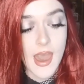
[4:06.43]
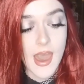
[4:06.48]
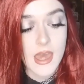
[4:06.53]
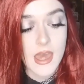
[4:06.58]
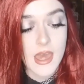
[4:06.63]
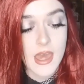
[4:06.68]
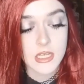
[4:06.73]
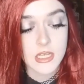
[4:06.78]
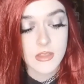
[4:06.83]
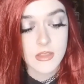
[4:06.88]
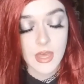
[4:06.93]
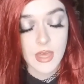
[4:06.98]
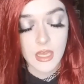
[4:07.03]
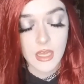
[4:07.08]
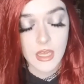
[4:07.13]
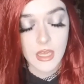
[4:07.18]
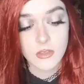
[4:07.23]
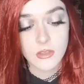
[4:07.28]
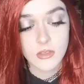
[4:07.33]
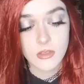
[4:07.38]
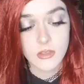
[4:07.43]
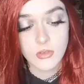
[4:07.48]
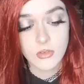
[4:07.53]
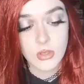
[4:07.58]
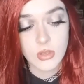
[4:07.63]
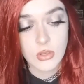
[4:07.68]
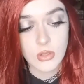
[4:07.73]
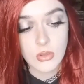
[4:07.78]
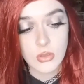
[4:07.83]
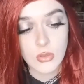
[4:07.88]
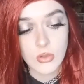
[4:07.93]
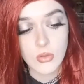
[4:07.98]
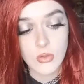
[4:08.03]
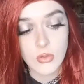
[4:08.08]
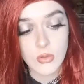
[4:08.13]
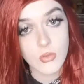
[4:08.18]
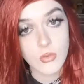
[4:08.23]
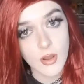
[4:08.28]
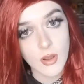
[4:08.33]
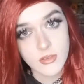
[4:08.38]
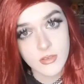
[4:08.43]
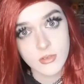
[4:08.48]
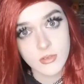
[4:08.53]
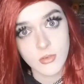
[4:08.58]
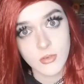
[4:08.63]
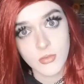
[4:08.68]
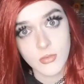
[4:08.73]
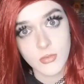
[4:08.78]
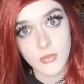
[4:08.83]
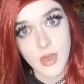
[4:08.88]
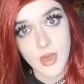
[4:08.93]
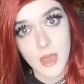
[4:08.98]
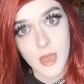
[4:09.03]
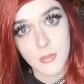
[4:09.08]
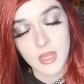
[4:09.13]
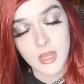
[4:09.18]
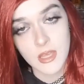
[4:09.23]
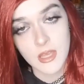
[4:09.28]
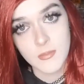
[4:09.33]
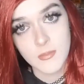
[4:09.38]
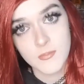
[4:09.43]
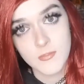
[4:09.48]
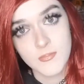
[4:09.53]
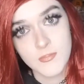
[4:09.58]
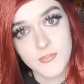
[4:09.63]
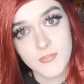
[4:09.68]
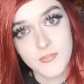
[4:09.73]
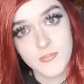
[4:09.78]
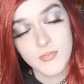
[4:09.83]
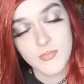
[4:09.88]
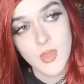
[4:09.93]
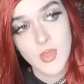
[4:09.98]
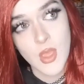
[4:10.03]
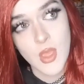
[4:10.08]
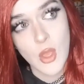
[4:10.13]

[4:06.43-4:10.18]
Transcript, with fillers: And it then cuts to the rest of the family